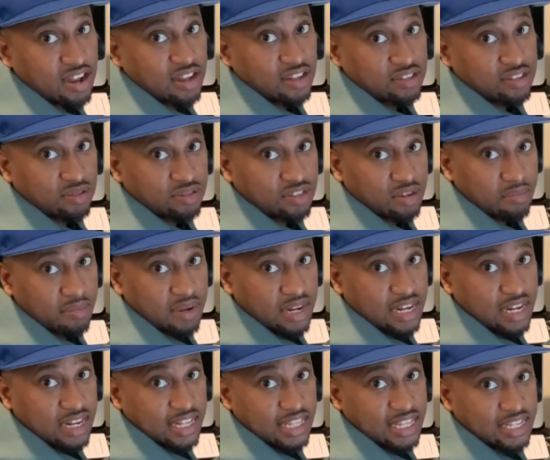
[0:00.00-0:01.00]
So to
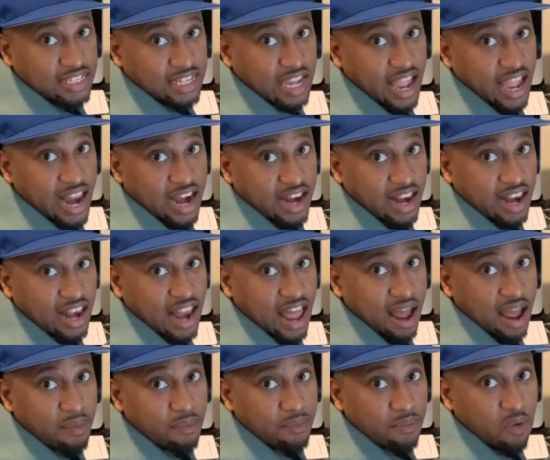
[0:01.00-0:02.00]
me, this had a
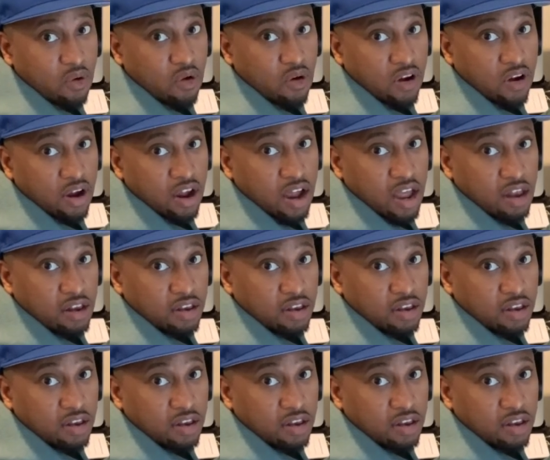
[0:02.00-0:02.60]
lot more